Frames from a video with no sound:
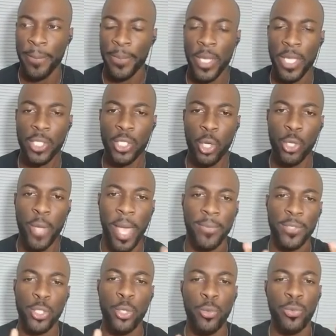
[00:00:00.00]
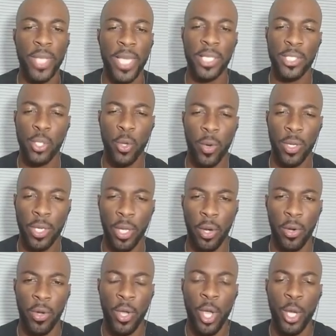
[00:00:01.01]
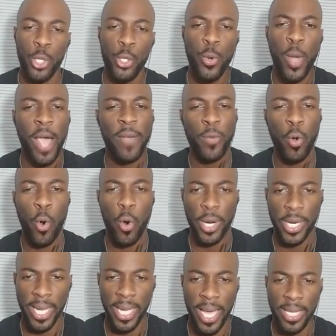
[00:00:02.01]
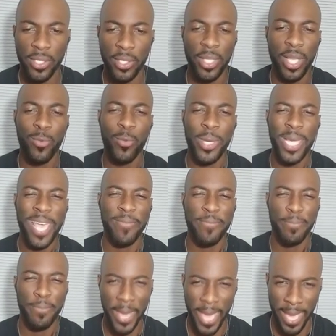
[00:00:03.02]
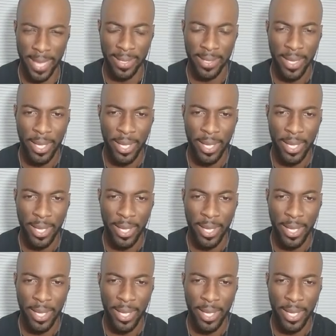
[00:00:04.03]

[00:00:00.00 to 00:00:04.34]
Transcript: And so you have two things going on. You have organizers that we have met.